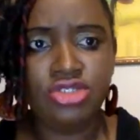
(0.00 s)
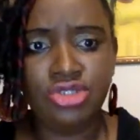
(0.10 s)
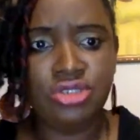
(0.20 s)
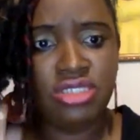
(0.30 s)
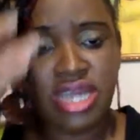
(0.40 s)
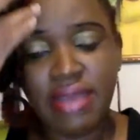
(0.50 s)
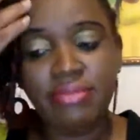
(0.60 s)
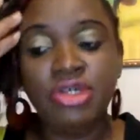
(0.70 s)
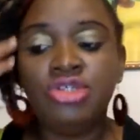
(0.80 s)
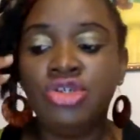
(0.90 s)
took the
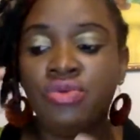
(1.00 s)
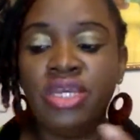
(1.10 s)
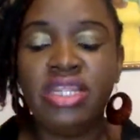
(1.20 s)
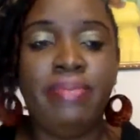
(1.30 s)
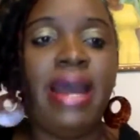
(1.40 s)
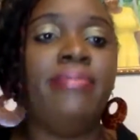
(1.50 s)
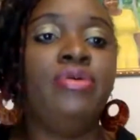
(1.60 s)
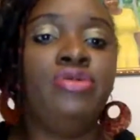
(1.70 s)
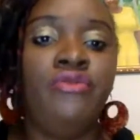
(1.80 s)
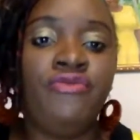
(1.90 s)
time to read the
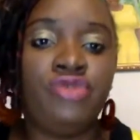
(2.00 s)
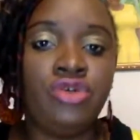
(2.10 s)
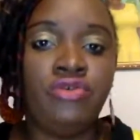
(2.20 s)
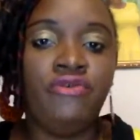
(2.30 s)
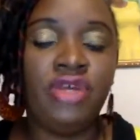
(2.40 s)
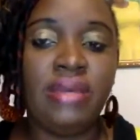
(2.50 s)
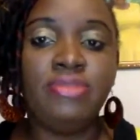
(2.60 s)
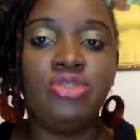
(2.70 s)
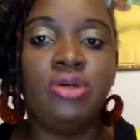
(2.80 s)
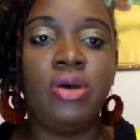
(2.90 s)
Bible, for
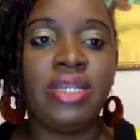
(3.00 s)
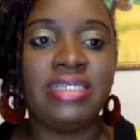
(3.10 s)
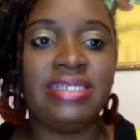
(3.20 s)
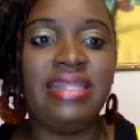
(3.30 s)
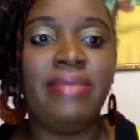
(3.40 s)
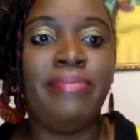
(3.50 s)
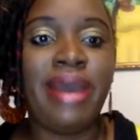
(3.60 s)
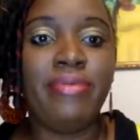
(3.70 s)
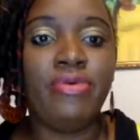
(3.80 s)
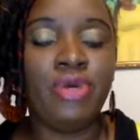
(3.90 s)
them to understand the
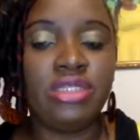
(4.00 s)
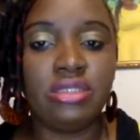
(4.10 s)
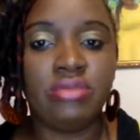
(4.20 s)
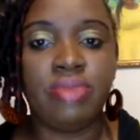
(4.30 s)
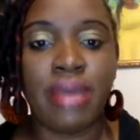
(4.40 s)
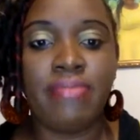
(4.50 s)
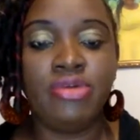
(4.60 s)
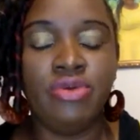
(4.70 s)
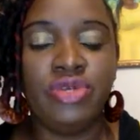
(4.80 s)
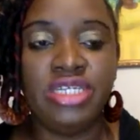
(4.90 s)
Bible, what the
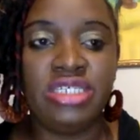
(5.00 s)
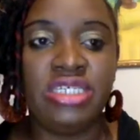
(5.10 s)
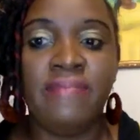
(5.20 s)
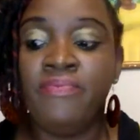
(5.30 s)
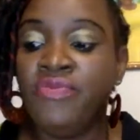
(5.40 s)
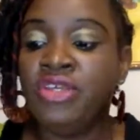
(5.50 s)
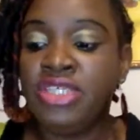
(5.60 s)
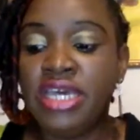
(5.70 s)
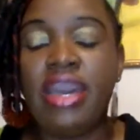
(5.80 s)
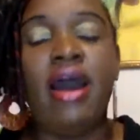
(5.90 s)
Bible really saying.
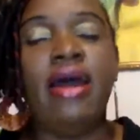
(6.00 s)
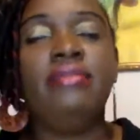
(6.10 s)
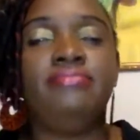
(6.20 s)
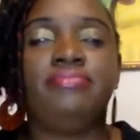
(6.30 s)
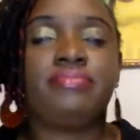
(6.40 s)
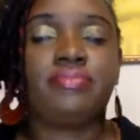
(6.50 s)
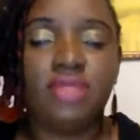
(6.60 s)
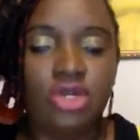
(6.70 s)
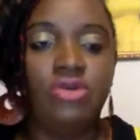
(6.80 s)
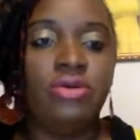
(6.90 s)
Say, God,
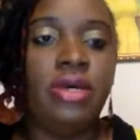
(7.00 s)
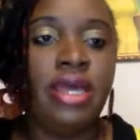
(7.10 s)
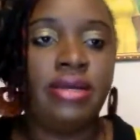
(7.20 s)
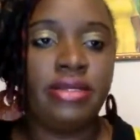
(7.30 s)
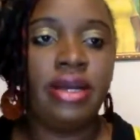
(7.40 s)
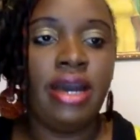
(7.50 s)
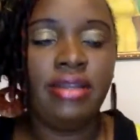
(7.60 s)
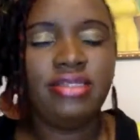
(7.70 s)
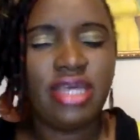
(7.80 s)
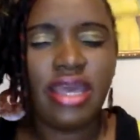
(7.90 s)
go, God.
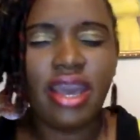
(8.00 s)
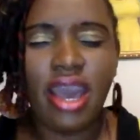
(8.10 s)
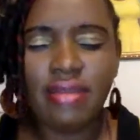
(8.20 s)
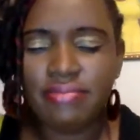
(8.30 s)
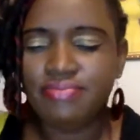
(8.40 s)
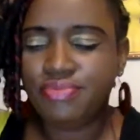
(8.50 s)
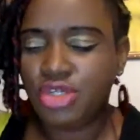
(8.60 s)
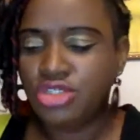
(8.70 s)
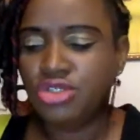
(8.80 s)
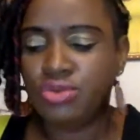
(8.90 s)
Say, God,
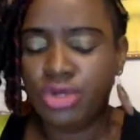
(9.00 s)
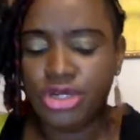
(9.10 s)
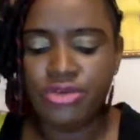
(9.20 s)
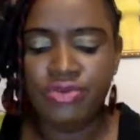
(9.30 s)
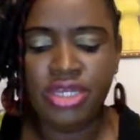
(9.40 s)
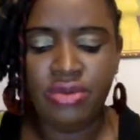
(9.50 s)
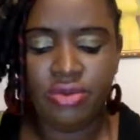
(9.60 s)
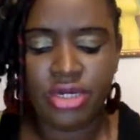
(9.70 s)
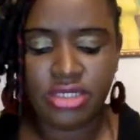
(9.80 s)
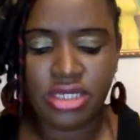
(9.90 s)
here's the word. Read the
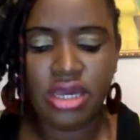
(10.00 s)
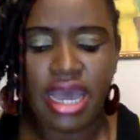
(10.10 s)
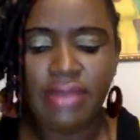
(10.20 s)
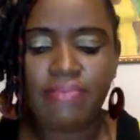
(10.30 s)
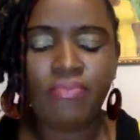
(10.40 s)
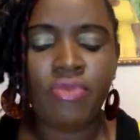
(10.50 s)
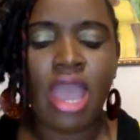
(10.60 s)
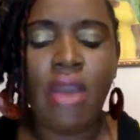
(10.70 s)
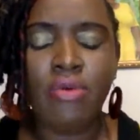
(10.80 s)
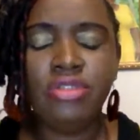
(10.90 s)
word. Say, God,
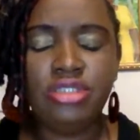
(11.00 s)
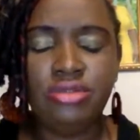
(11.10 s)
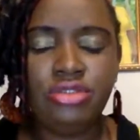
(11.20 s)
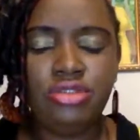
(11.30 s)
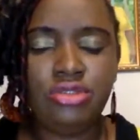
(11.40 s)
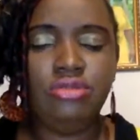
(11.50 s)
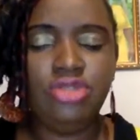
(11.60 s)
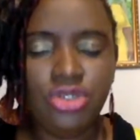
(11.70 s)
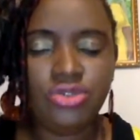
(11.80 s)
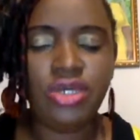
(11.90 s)
I want
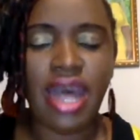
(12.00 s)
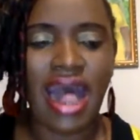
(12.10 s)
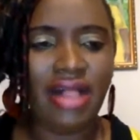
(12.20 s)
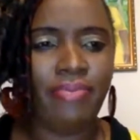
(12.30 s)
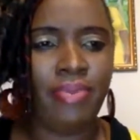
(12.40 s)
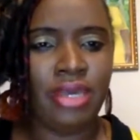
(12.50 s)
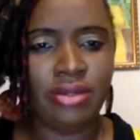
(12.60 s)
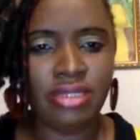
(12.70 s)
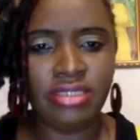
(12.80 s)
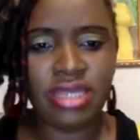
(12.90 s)
you to help me
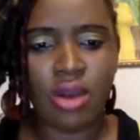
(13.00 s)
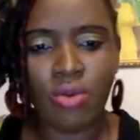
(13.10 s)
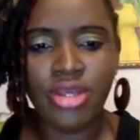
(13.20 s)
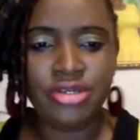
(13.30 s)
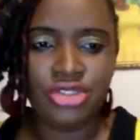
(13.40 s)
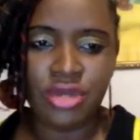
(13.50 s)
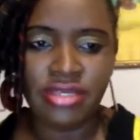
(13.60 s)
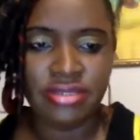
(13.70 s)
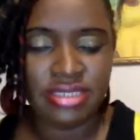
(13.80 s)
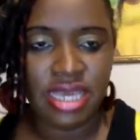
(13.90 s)
understand what you're
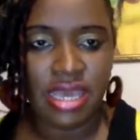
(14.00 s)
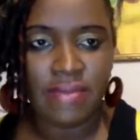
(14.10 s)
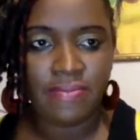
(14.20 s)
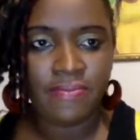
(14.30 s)
trying to say.